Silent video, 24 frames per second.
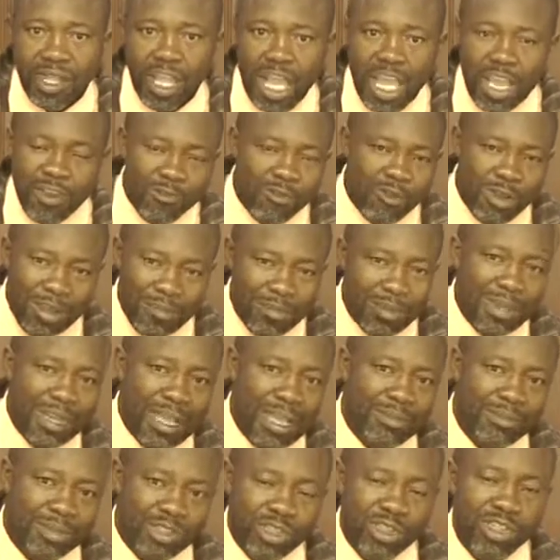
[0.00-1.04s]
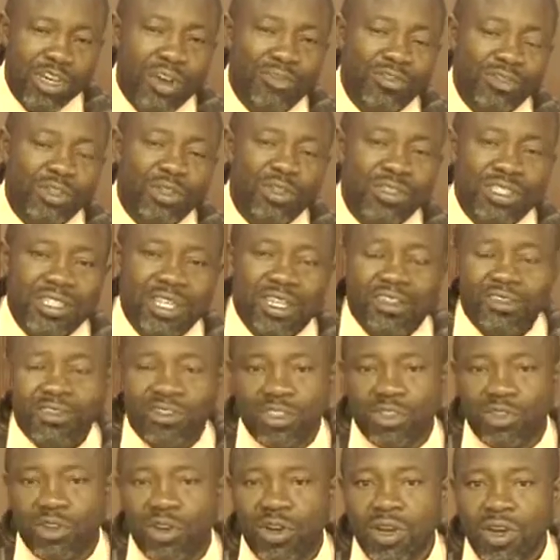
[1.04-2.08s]
if we have been able to govern ourselves.
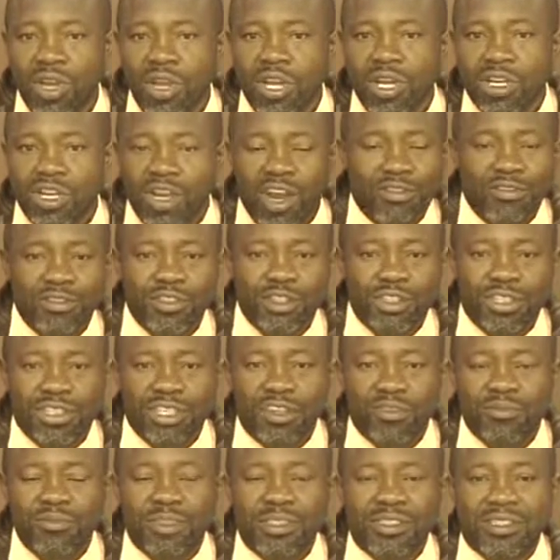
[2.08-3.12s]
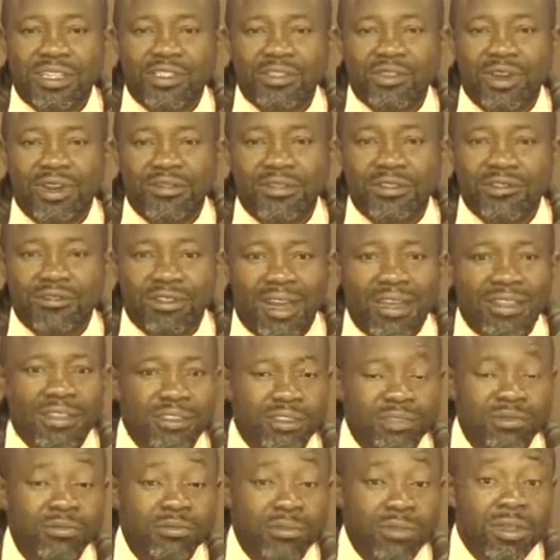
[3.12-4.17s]
You know, govern yourself means that you have the right
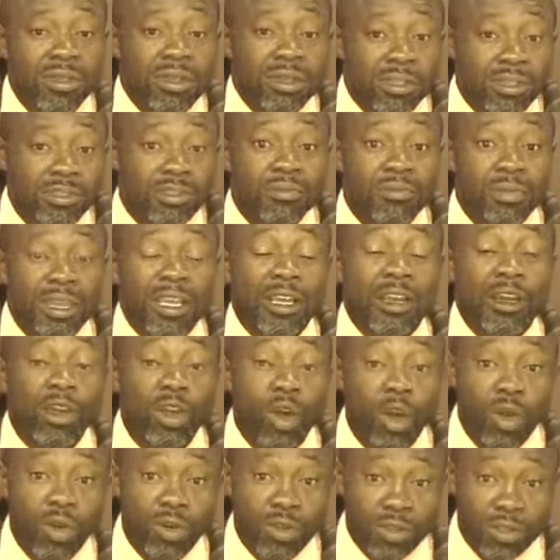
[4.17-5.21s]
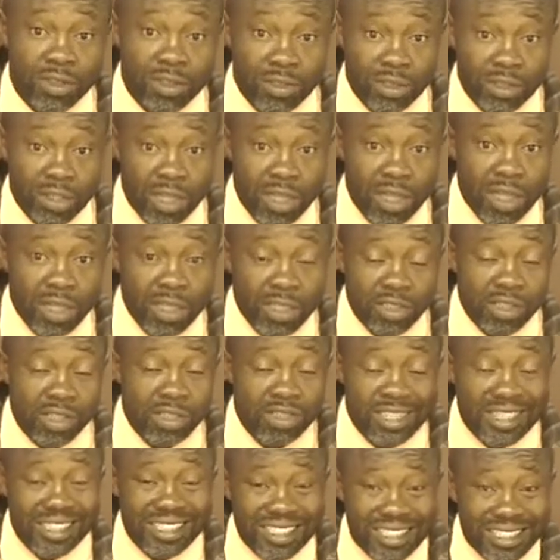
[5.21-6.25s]
to make laws, to
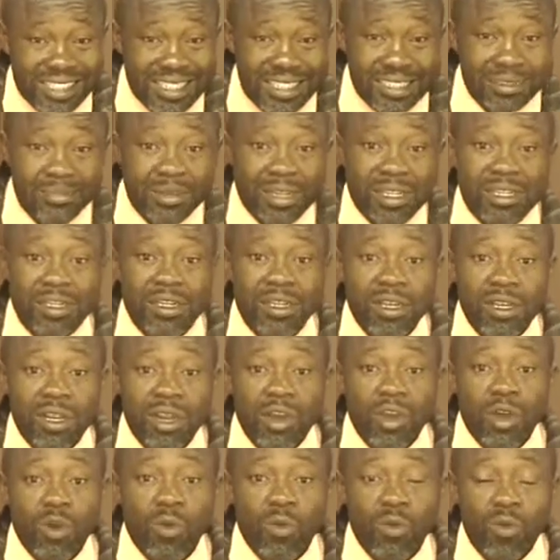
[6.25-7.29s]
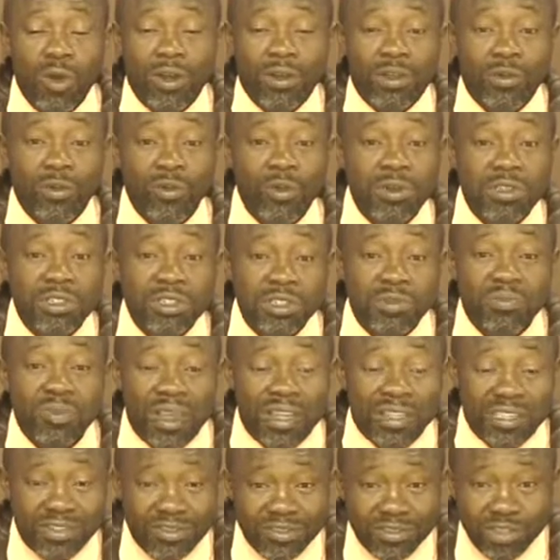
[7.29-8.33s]
determine what works
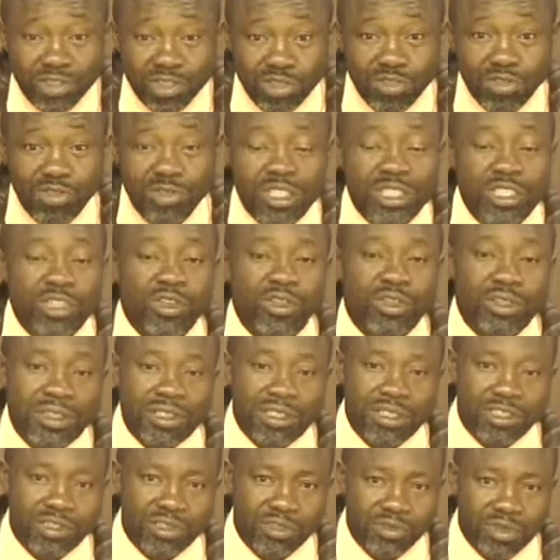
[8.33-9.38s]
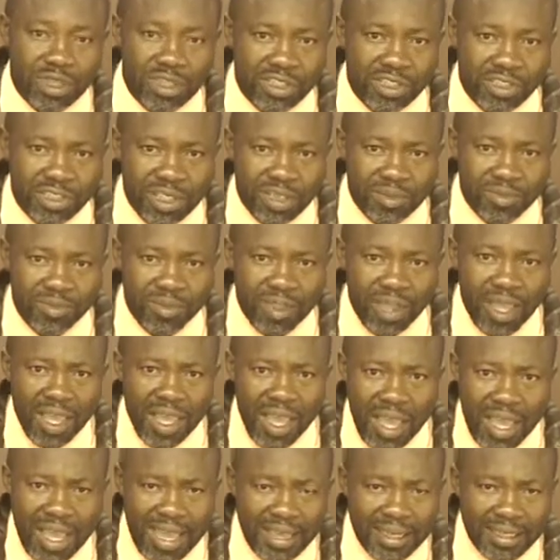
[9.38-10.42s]
best for you in your situation.
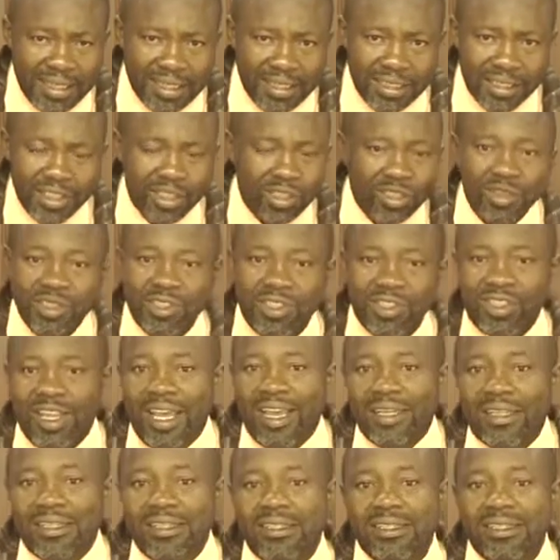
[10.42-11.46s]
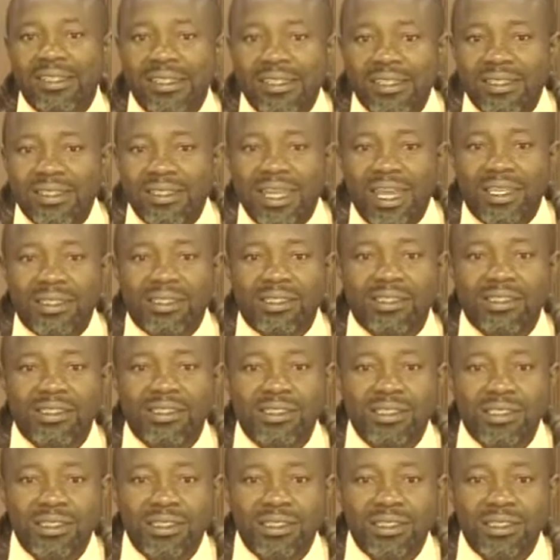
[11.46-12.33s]
And you know, it's sad that